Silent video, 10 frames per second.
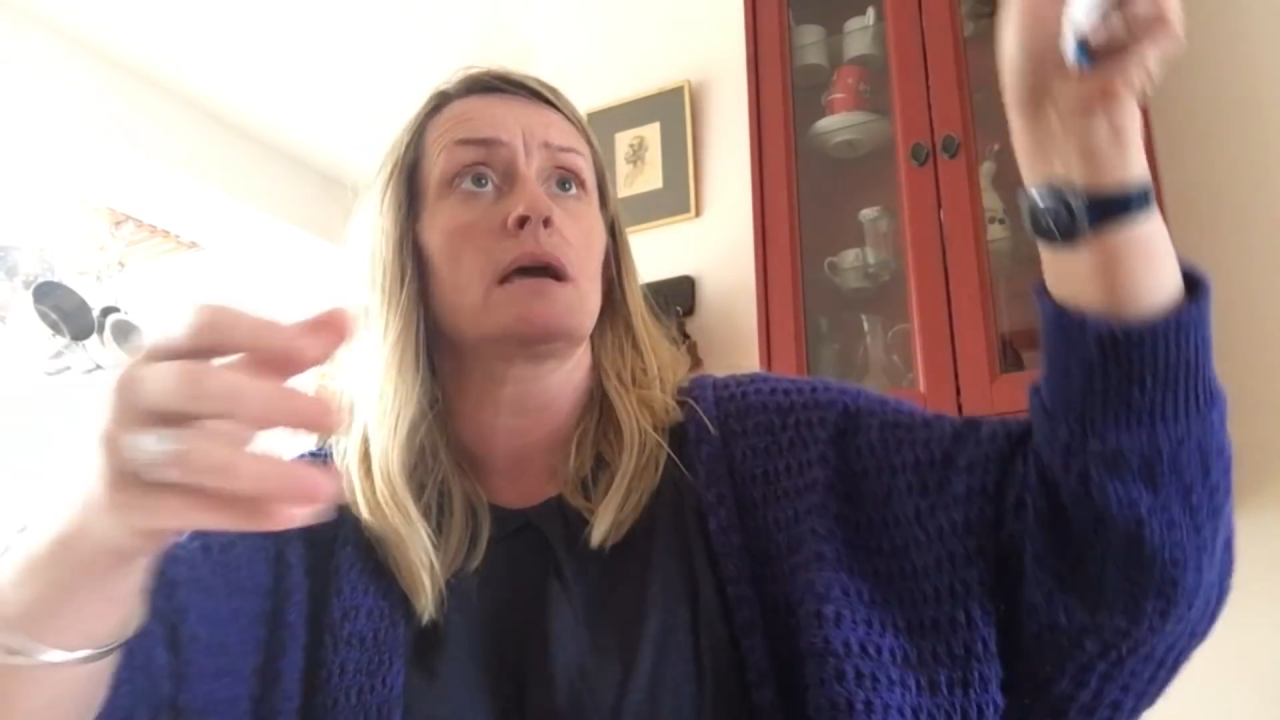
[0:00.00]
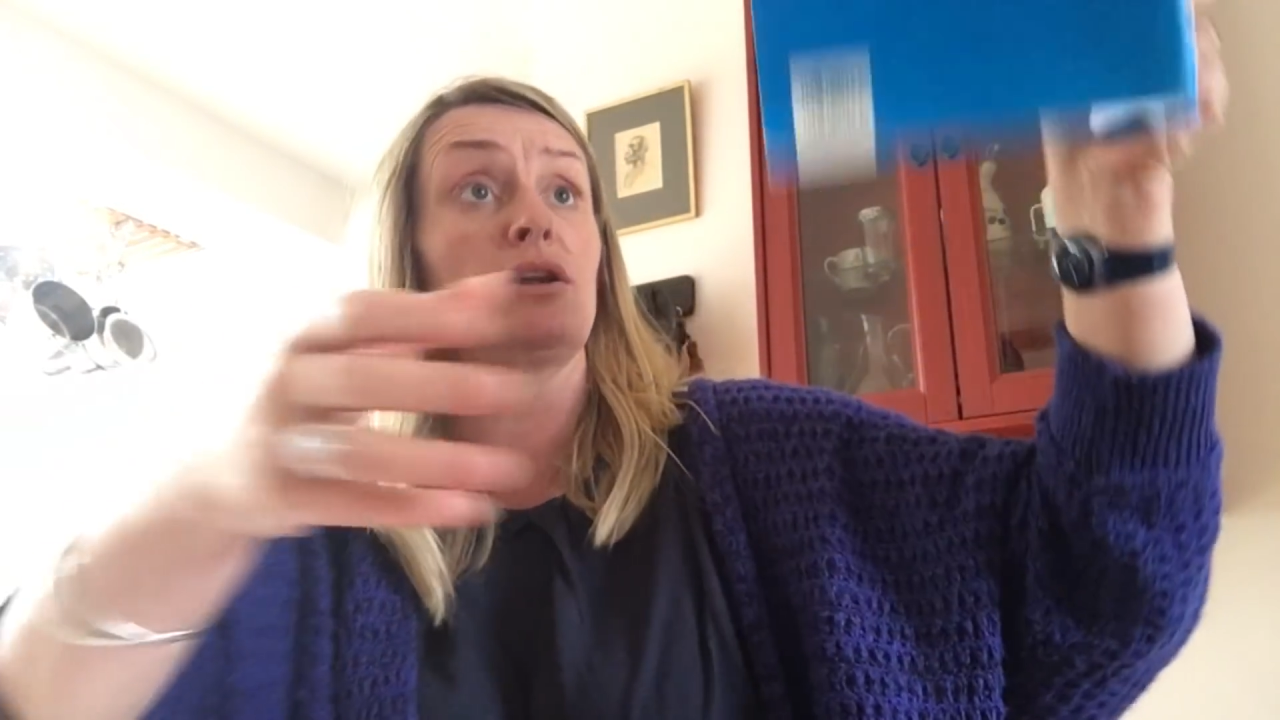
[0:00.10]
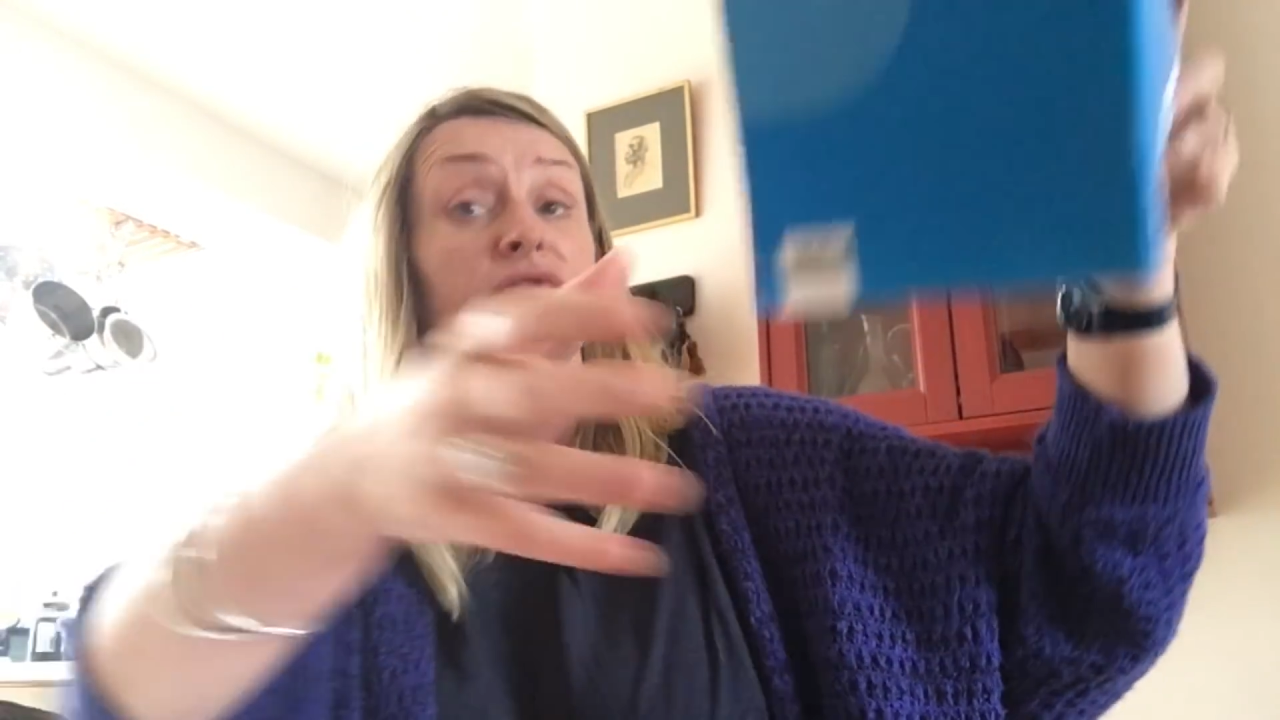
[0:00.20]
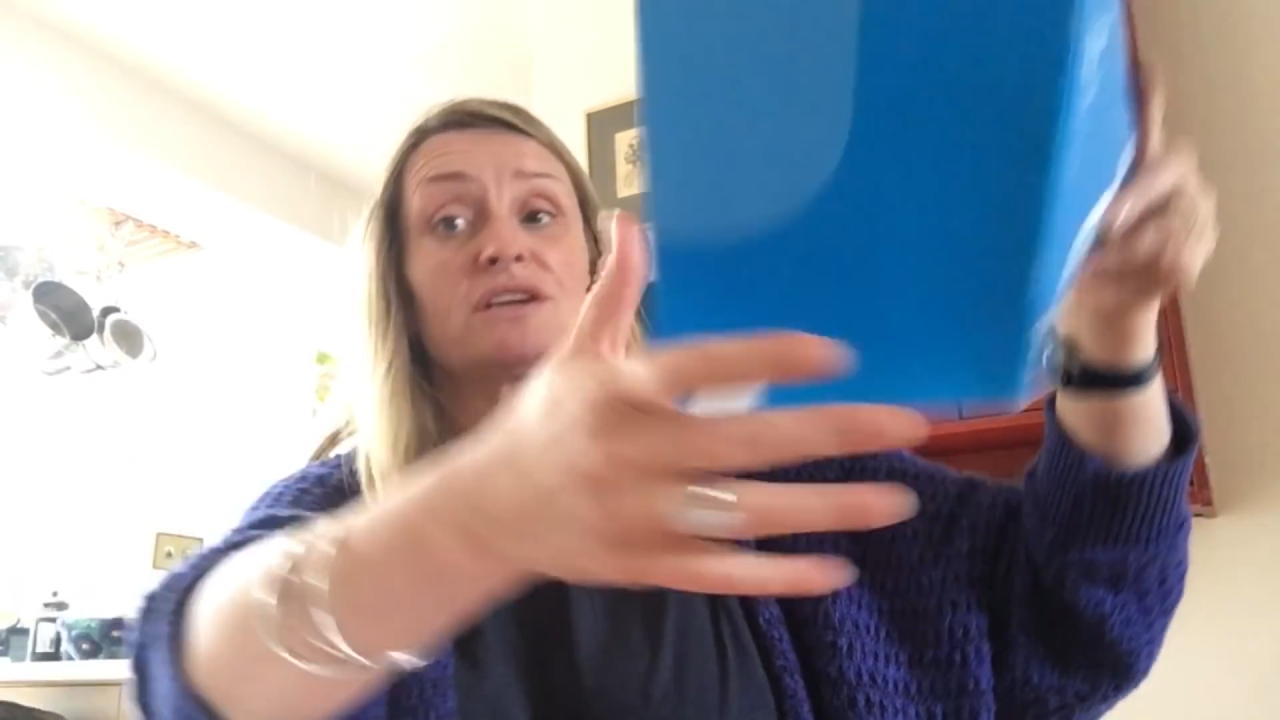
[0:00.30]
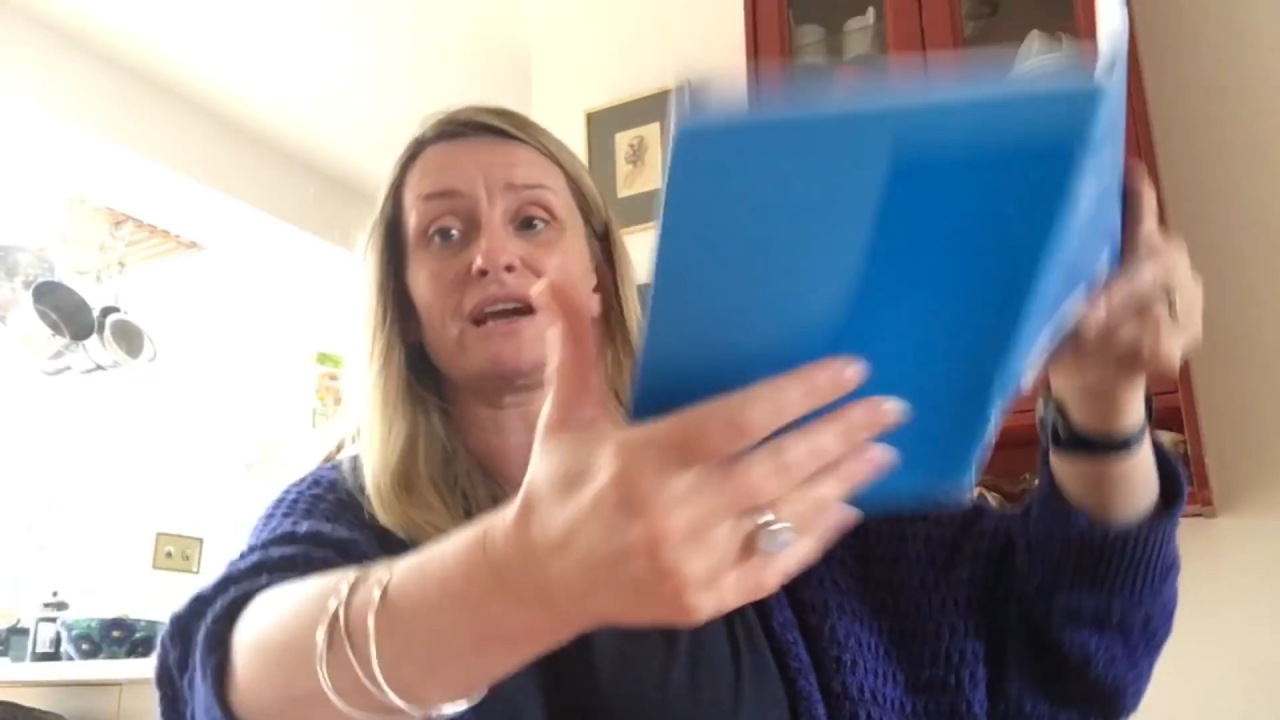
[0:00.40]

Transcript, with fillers: I loved